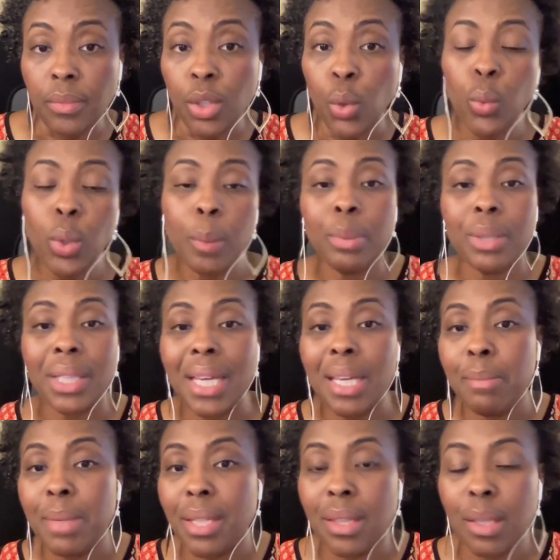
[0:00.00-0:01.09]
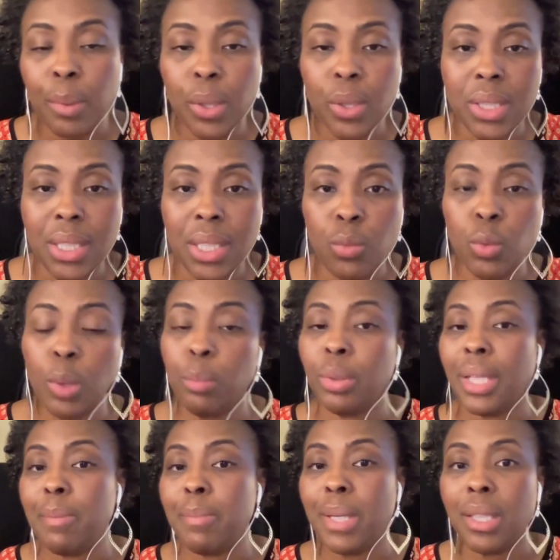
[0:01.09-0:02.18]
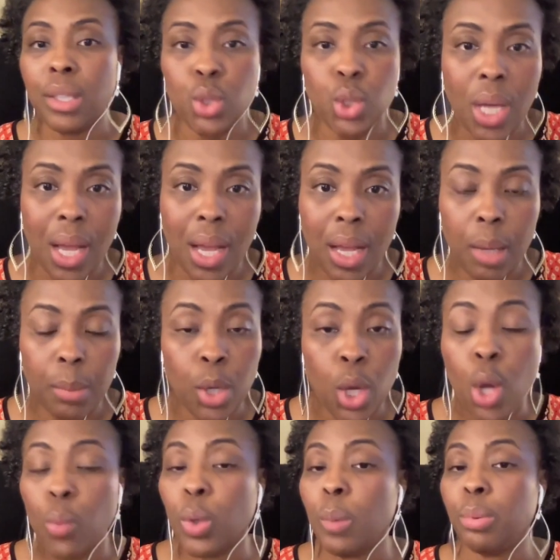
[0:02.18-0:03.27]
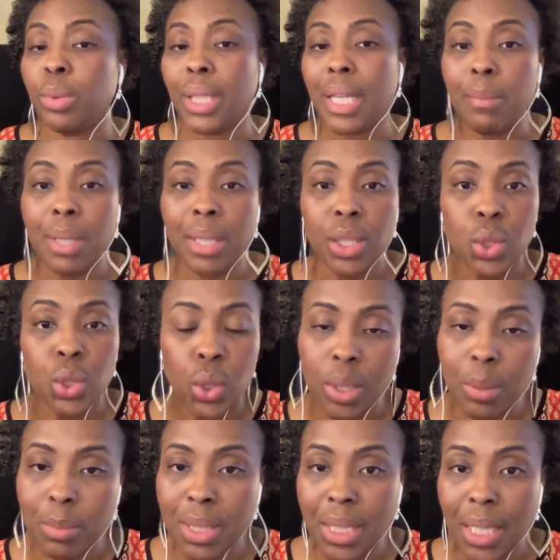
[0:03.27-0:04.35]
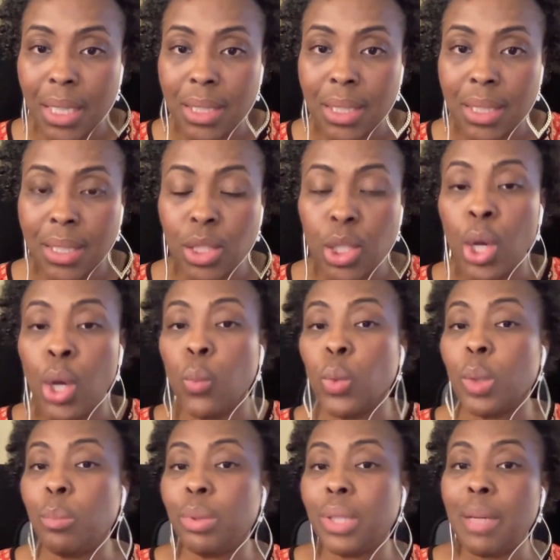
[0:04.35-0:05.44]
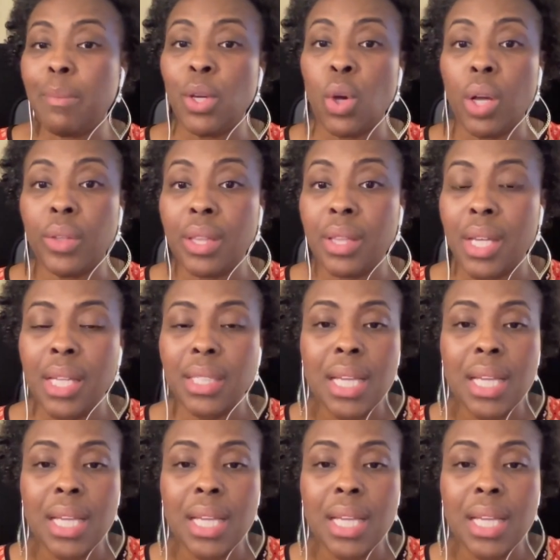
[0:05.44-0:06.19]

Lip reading: We're blaming the person, we're blaming the job, we're blaming the circumstances, we're blaming all the things.